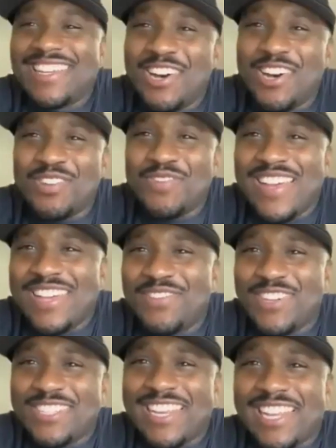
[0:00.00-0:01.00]
Dog,
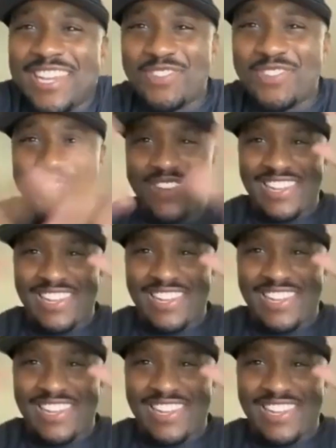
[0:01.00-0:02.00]
man. Boy, sound like you in the
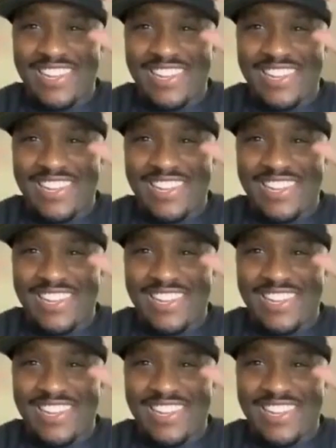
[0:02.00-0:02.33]
military, man.